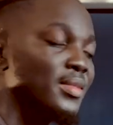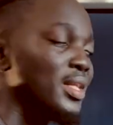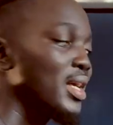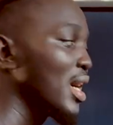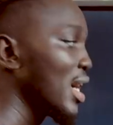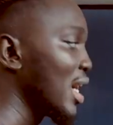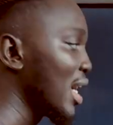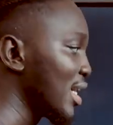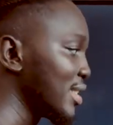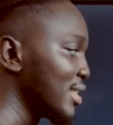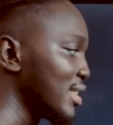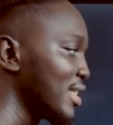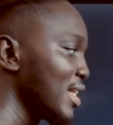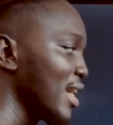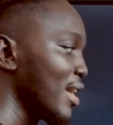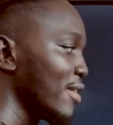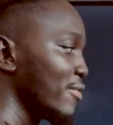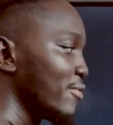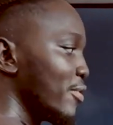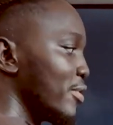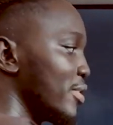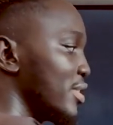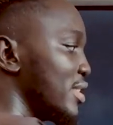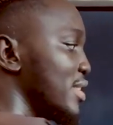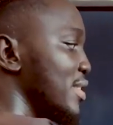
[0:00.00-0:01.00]
and
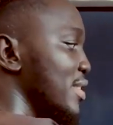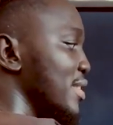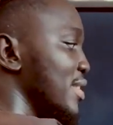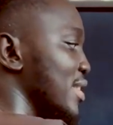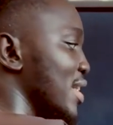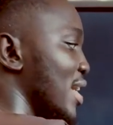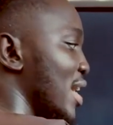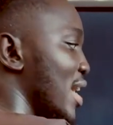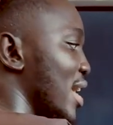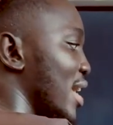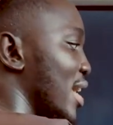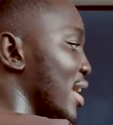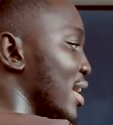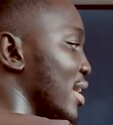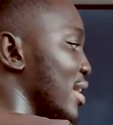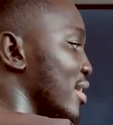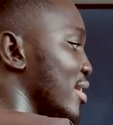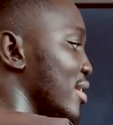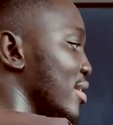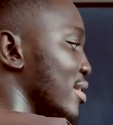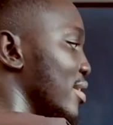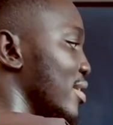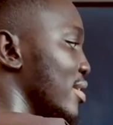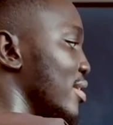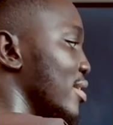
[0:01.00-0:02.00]
therefore this high
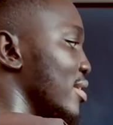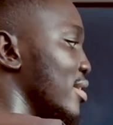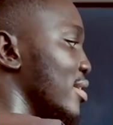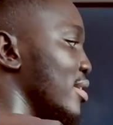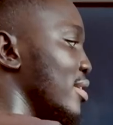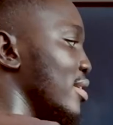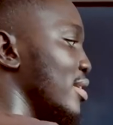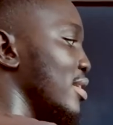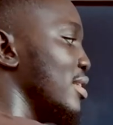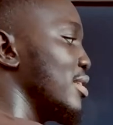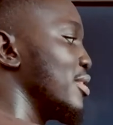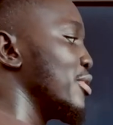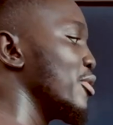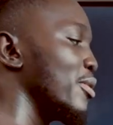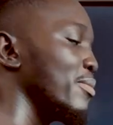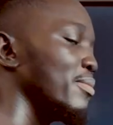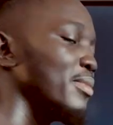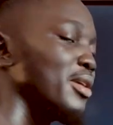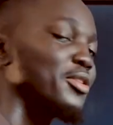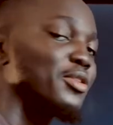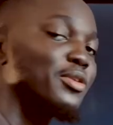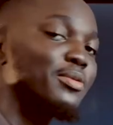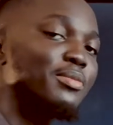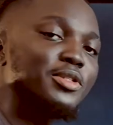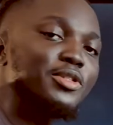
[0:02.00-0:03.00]
is not
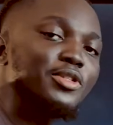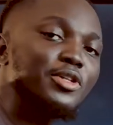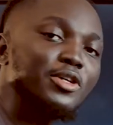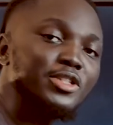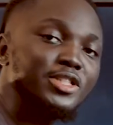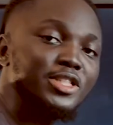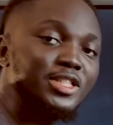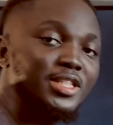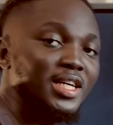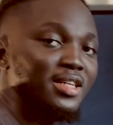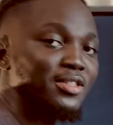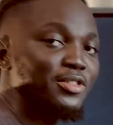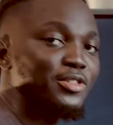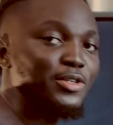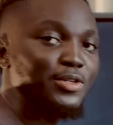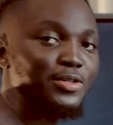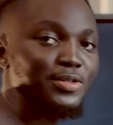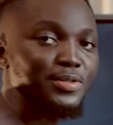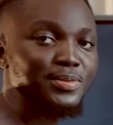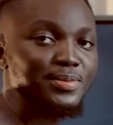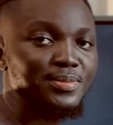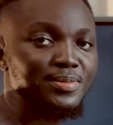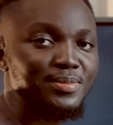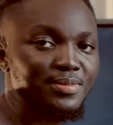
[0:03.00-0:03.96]
meant to be touched at all.